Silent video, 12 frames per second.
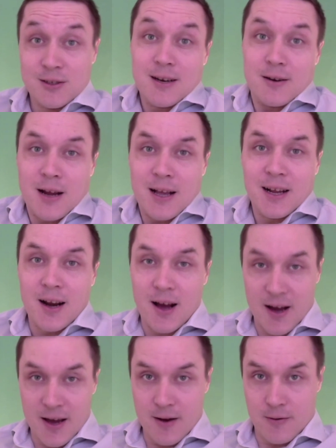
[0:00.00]
They're not going to
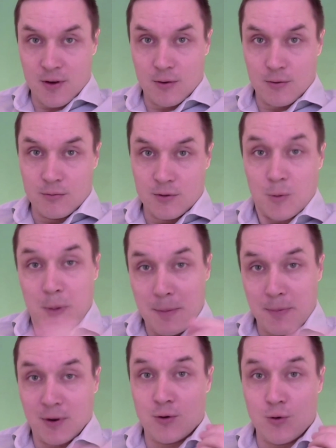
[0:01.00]
hire you. So
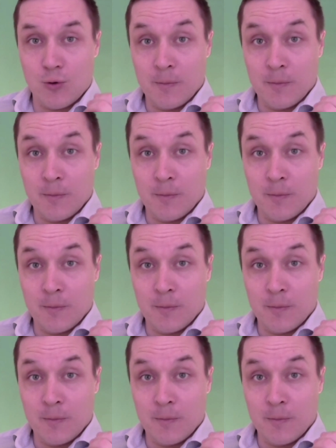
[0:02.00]
people who